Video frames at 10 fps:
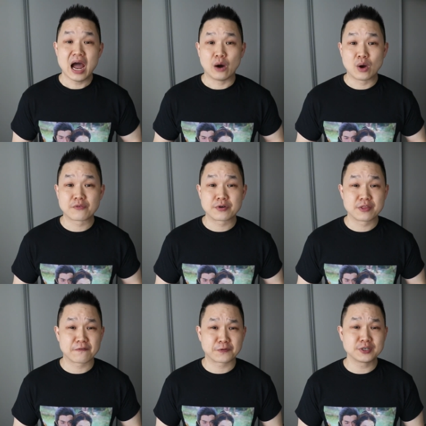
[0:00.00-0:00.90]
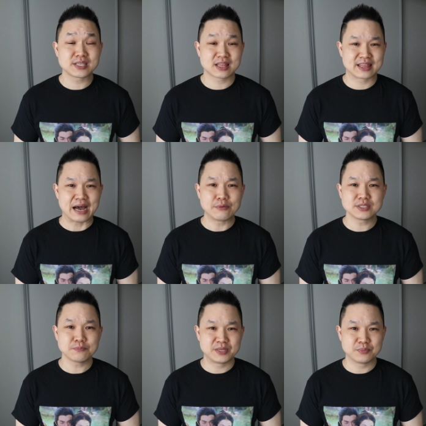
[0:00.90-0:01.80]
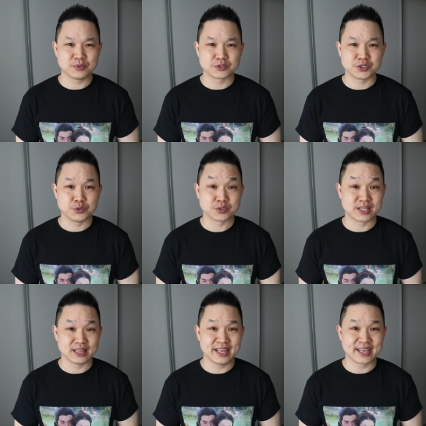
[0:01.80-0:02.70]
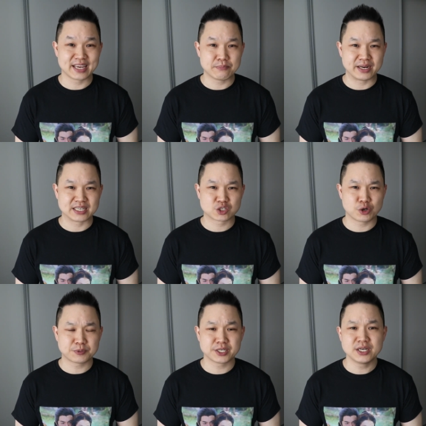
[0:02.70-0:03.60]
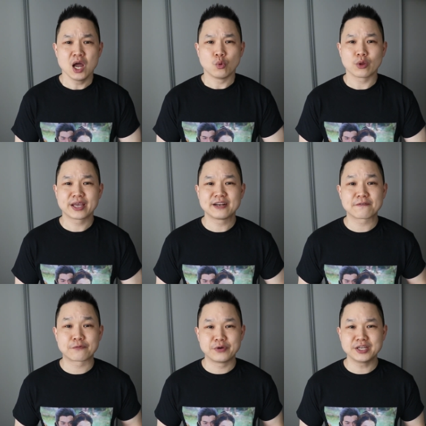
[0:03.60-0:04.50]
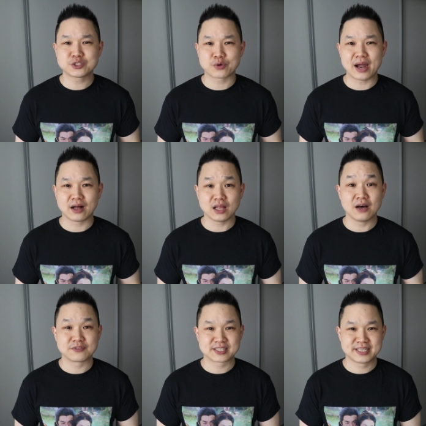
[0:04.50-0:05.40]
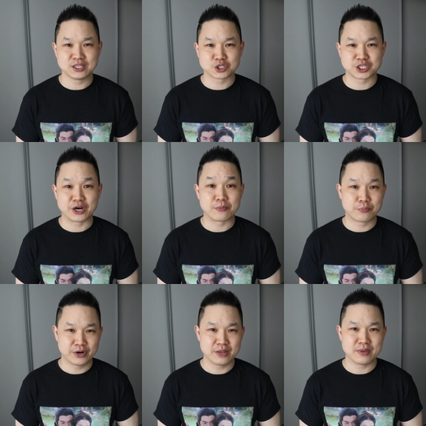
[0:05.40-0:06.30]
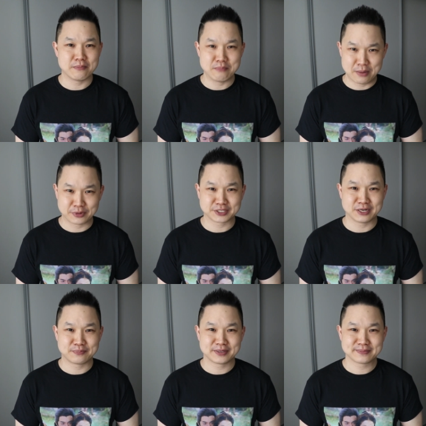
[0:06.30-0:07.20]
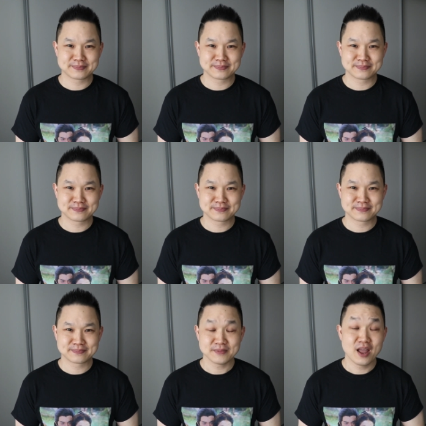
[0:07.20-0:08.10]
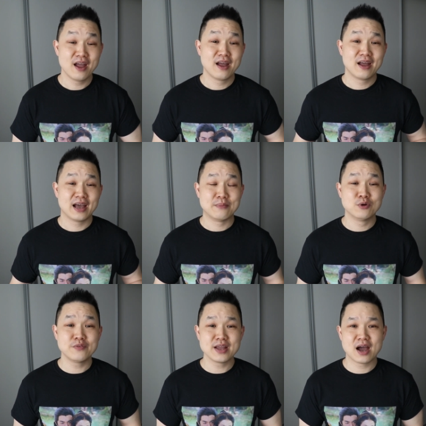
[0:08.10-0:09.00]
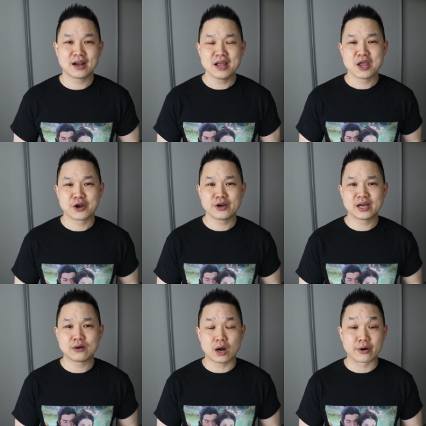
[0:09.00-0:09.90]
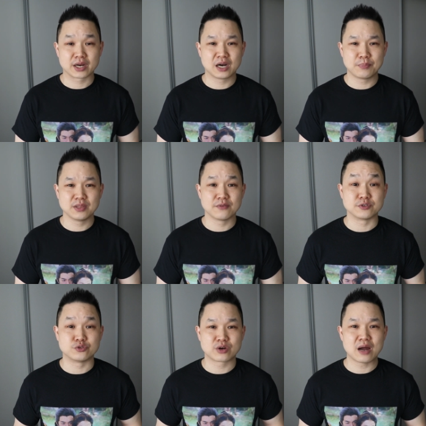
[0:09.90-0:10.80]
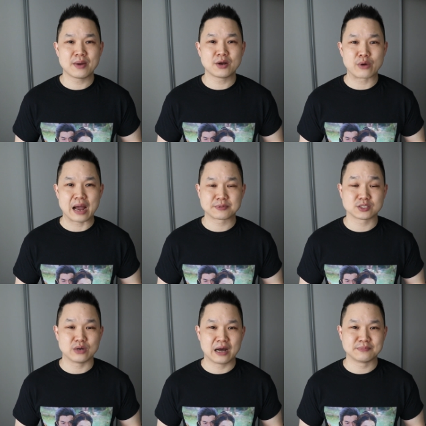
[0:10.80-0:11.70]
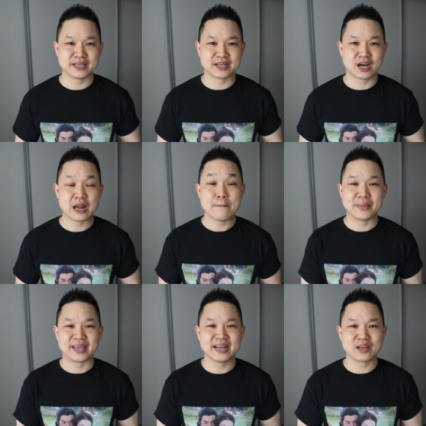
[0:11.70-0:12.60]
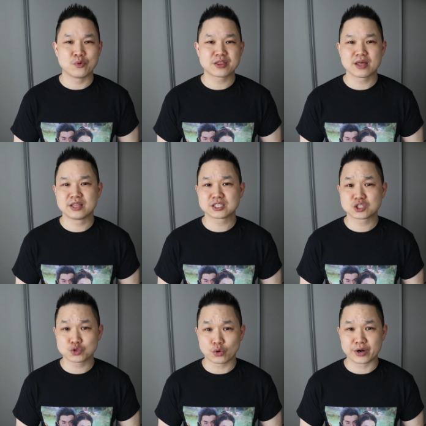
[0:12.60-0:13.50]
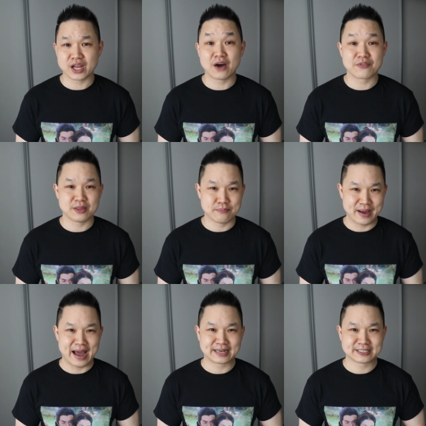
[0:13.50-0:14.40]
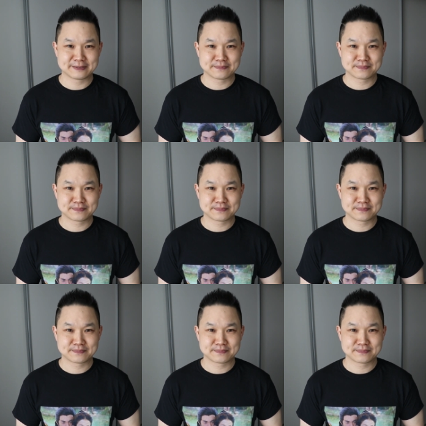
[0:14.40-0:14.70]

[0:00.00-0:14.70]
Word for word: However, the first thousand people to use the link in my description will get a free trial of Skillshare Premium membership. And moving on, here now are a couple of drama wraps to update on, beginning with The Story of the Bat.